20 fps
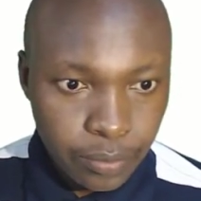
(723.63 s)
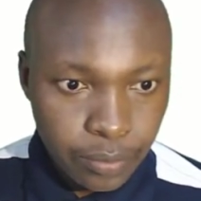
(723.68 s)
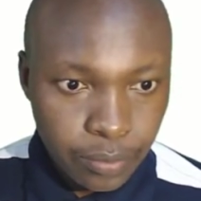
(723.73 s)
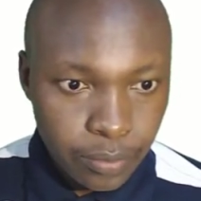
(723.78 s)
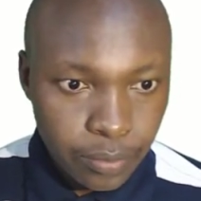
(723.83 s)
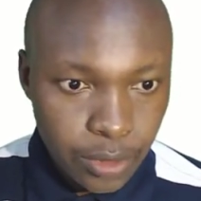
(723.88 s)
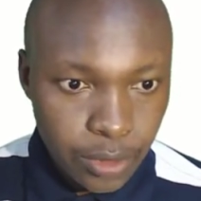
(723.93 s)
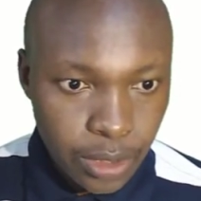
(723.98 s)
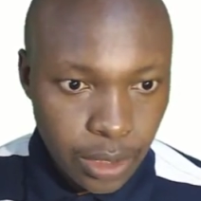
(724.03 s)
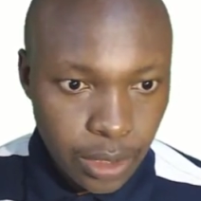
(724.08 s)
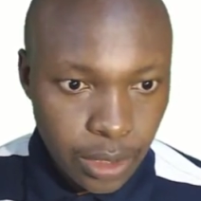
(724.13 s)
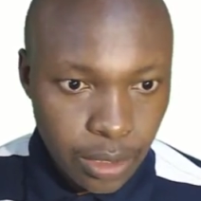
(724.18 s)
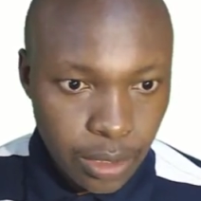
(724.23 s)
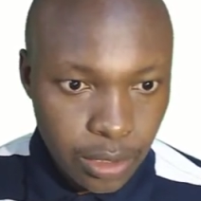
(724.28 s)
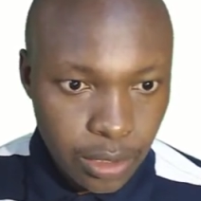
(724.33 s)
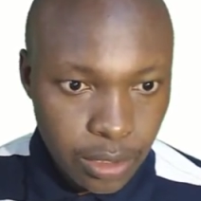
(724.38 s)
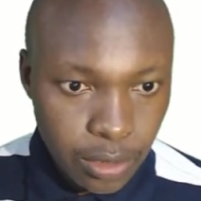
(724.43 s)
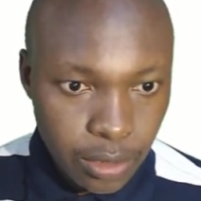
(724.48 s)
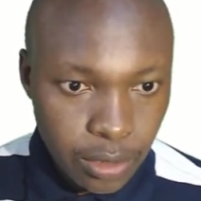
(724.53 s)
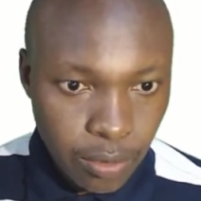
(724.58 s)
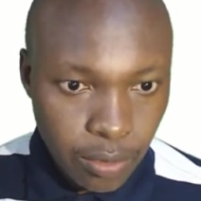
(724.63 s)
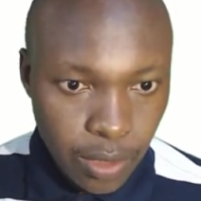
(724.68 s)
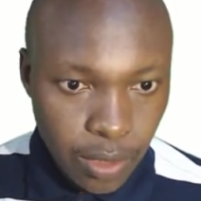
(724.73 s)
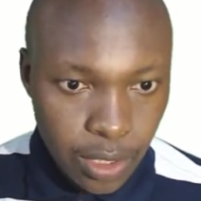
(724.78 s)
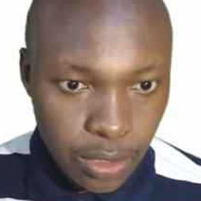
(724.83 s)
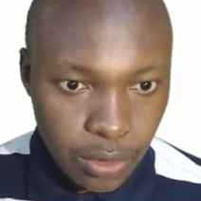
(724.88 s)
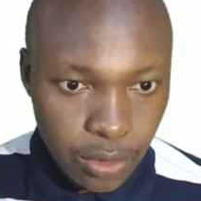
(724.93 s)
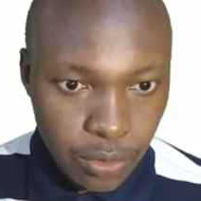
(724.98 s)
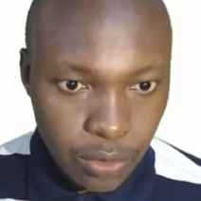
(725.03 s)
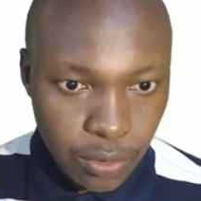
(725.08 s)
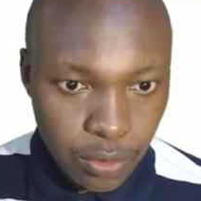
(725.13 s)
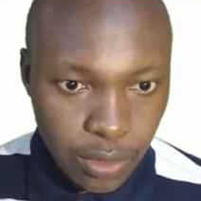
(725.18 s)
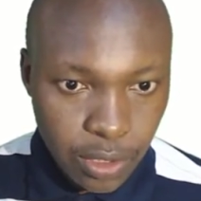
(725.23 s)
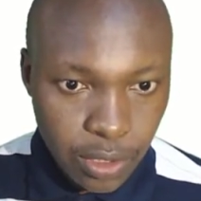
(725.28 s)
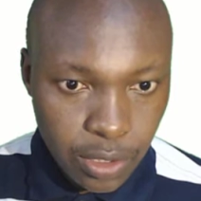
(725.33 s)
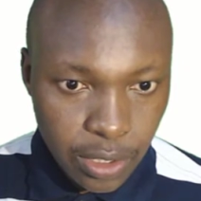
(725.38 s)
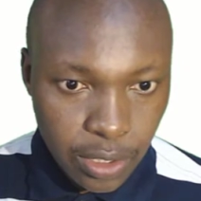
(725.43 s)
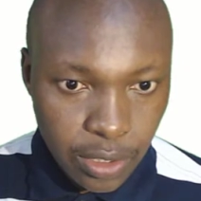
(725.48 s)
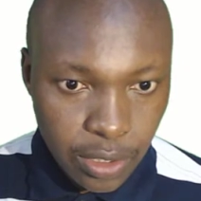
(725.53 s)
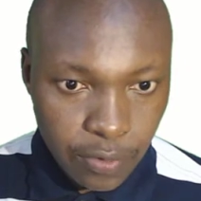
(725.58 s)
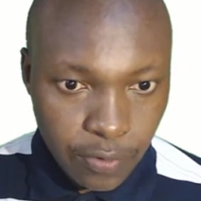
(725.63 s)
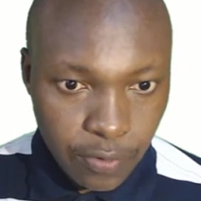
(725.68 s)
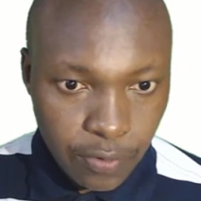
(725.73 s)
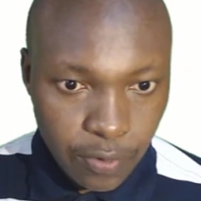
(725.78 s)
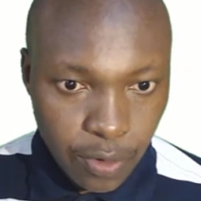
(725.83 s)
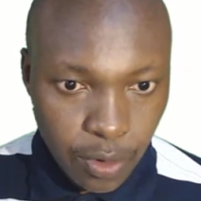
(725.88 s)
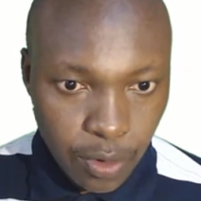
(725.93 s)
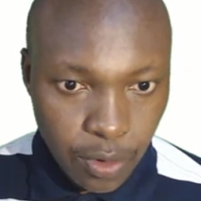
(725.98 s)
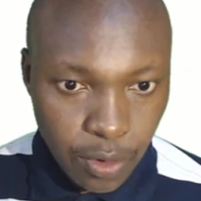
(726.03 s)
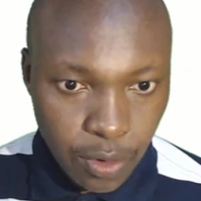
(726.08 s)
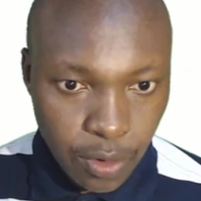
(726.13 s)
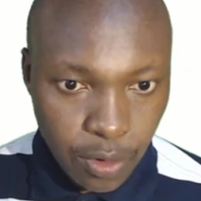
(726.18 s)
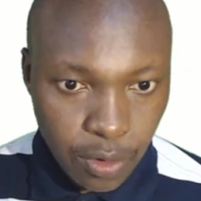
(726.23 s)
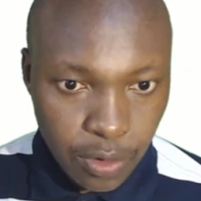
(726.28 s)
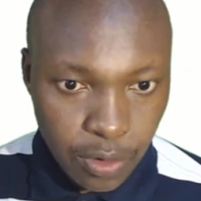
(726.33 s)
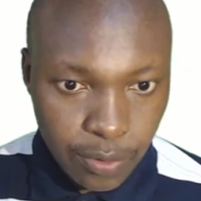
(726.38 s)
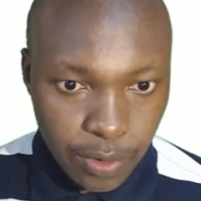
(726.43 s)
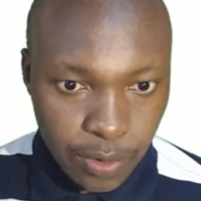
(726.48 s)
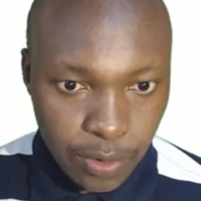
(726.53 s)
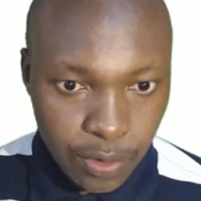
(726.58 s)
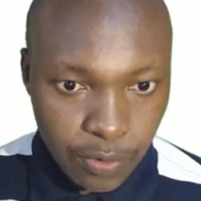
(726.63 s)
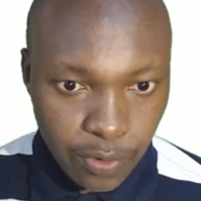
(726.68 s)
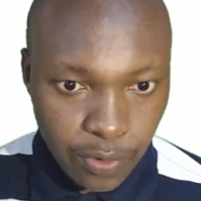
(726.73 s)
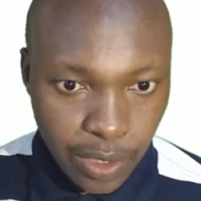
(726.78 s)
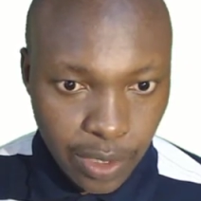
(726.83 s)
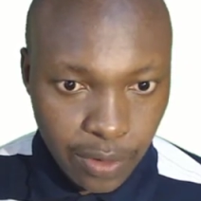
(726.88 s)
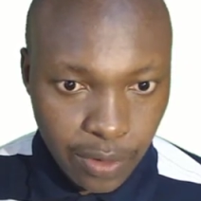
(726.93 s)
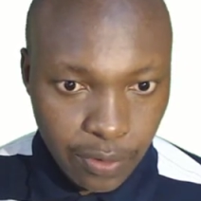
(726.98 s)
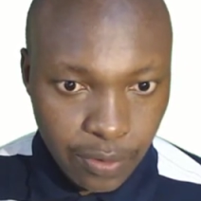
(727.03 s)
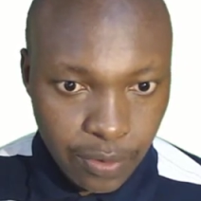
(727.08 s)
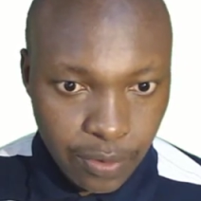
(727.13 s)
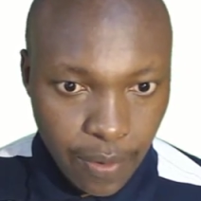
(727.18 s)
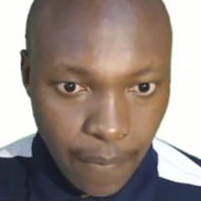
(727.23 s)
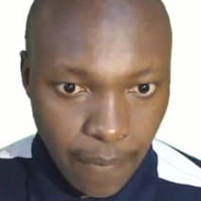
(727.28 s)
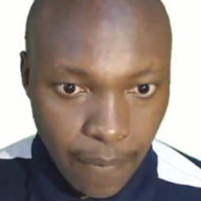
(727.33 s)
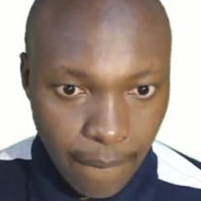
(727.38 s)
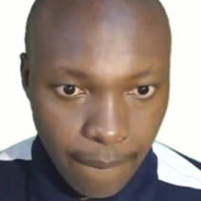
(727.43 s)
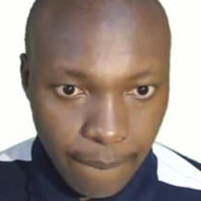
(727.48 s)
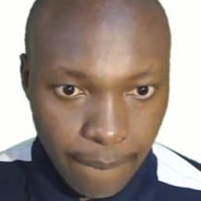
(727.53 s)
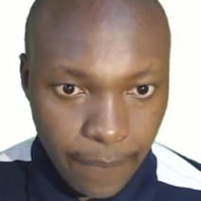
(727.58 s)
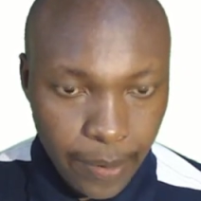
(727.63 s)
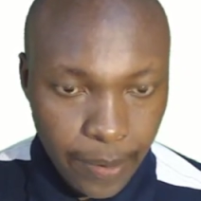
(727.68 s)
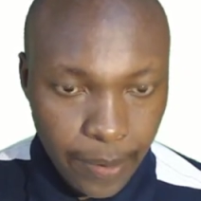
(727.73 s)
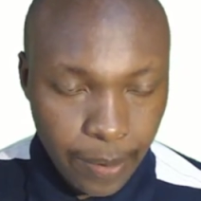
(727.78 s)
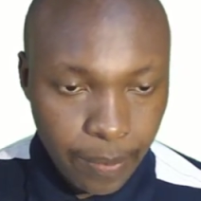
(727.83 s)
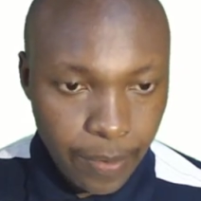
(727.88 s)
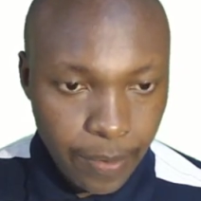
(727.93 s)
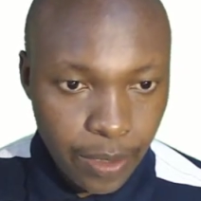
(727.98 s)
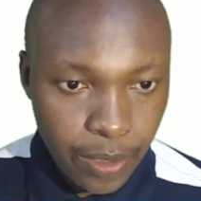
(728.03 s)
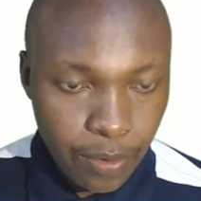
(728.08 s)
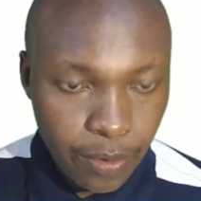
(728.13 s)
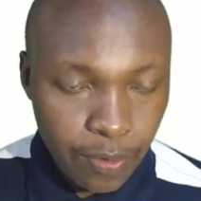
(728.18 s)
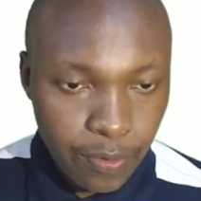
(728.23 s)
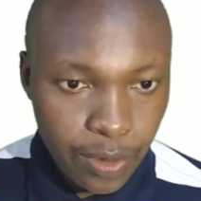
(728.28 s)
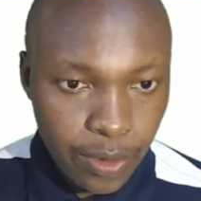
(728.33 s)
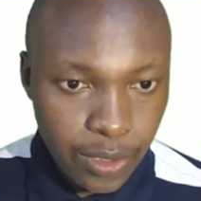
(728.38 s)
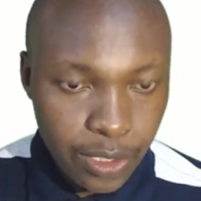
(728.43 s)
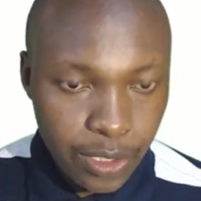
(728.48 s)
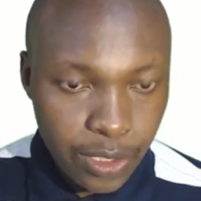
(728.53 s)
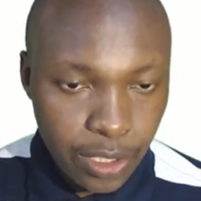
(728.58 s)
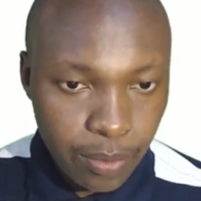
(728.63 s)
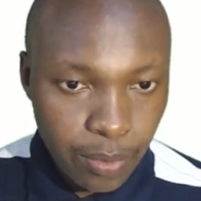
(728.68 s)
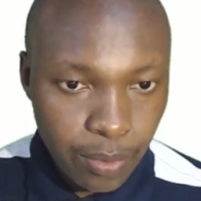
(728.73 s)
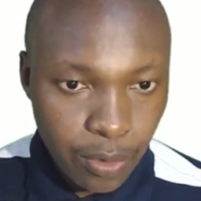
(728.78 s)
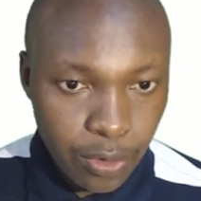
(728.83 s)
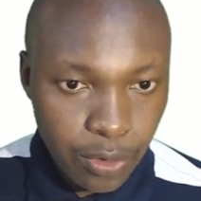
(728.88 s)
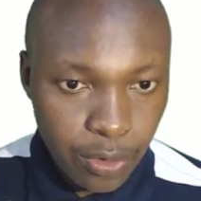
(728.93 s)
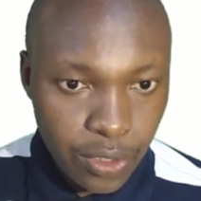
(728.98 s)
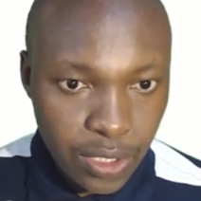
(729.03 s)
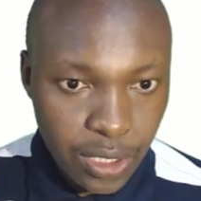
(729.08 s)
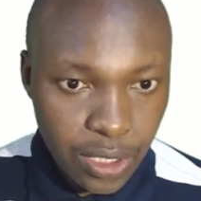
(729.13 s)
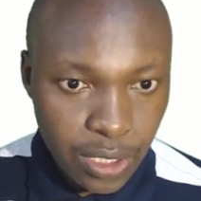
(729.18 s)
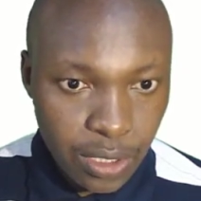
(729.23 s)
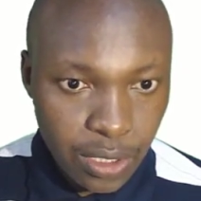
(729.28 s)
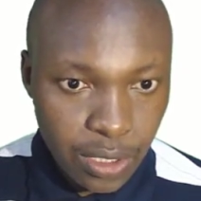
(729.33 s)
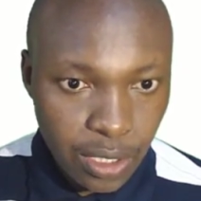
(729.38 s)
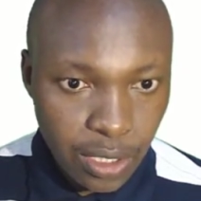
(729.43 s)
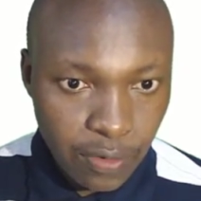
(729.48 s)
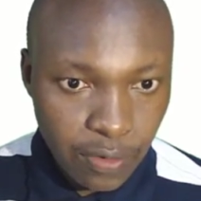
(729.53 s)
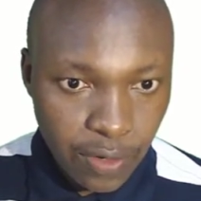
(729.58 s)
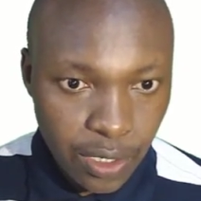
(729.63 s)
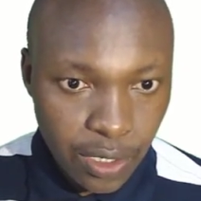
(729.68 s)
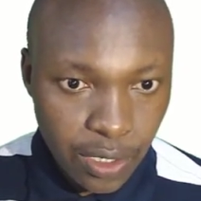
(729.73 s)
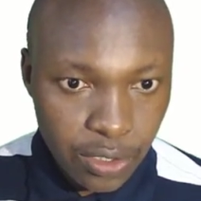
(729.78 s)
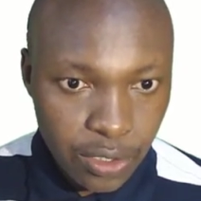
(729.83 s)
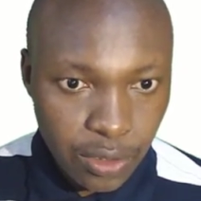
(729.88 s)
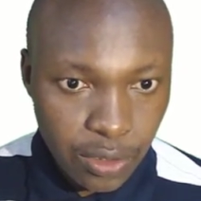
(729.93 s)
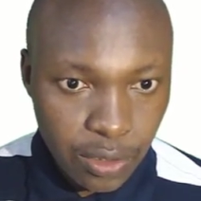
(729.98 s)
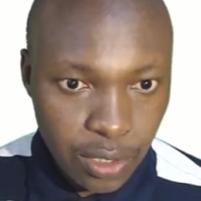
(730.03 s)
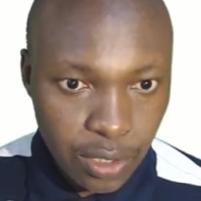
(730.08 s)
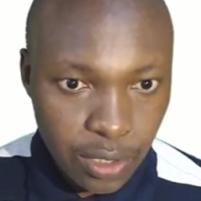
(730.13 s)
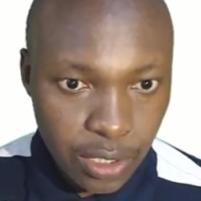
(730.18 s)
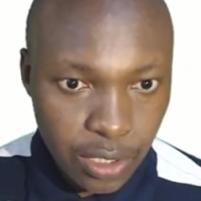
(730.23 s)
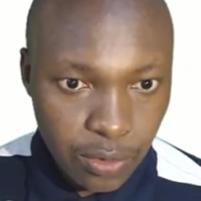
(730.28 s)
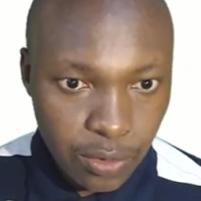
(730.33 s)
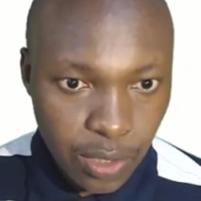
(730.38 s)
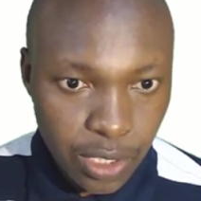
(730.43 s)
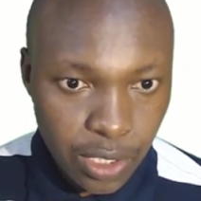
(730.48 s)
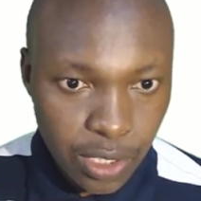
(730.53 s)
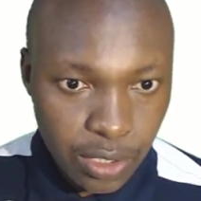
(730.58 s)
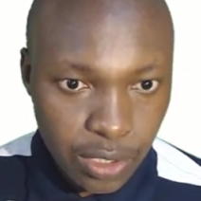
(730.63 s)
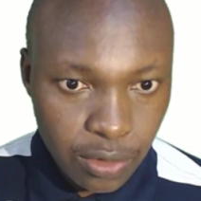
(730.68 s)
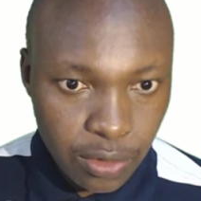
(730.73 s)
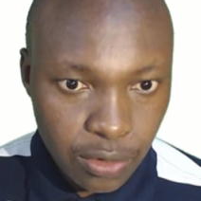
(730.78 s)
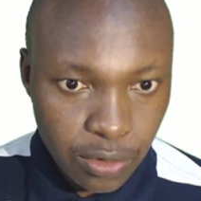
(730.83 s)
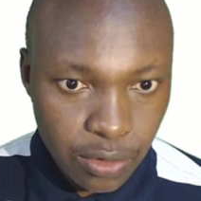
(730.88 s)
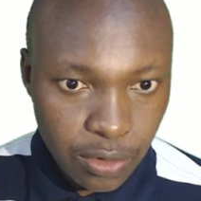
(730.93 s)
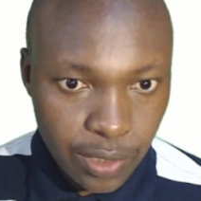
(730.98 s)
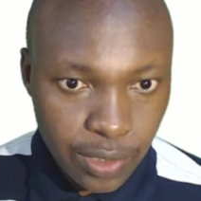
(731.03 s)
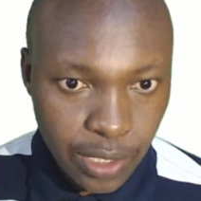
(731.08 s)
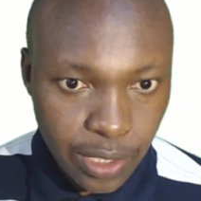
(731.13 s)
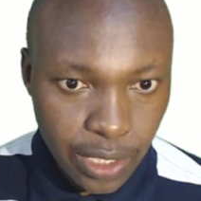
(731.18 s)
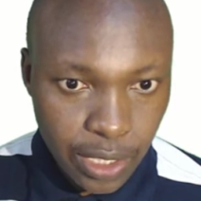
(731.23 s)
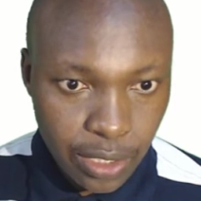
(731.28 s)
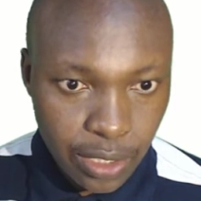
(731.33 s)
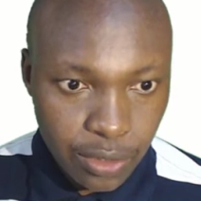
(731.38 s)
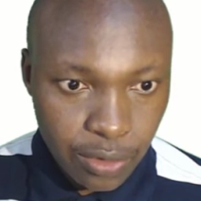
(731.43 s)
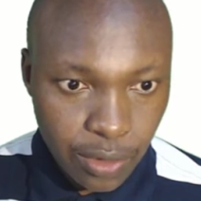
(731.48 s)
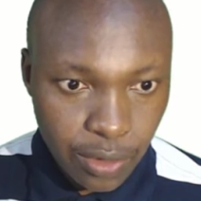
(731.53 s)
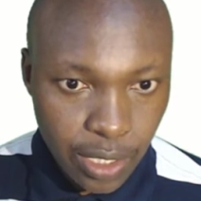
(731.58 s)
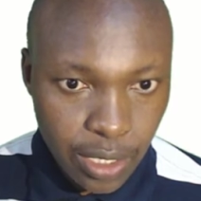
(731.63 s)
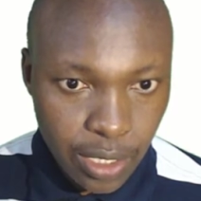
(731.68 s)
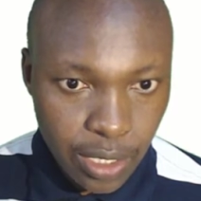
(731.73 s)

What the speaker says: then 0 1 2 3 4 all the way to 5, and then we fill the table using that function, that is y is equals to 3x squared.